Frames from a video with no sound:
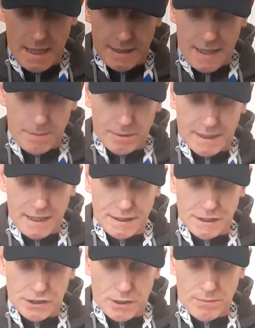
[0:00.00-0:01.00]
The
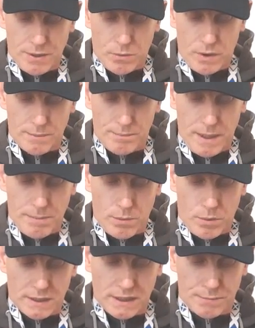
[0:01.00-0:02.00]
application summary warrant
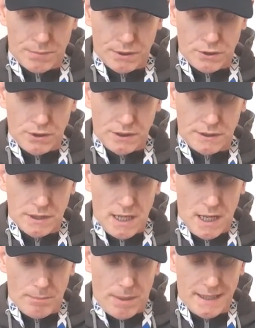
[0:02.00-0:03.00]
paperwork is produced
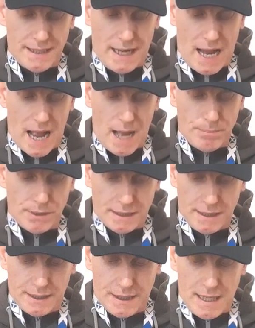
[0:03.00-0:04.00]
by the
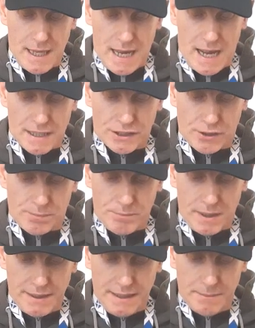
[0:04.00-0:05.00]
applicant and
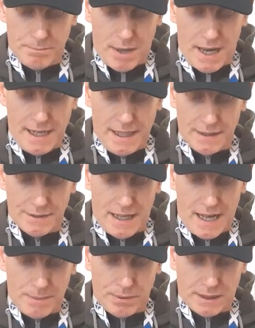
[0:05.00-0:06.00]
submitted by the
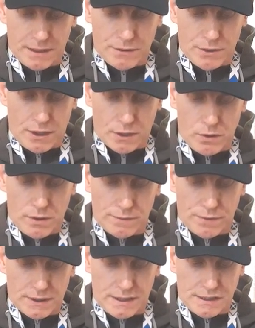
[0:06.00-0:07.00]
applicant to the
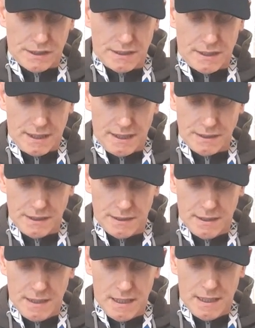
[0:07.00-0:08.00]
court for
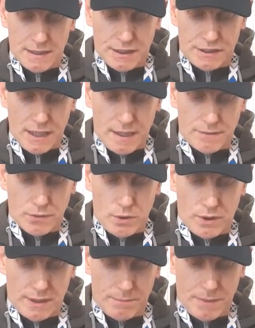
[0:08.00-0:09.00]
consideration. The Sheriff
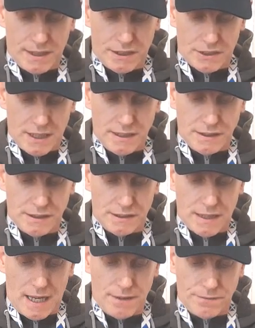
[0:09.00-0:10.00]
Court administration
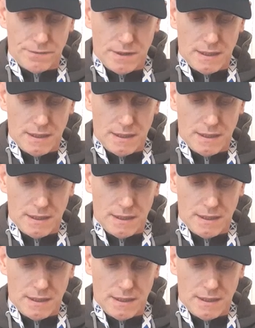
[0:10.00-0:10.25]
staff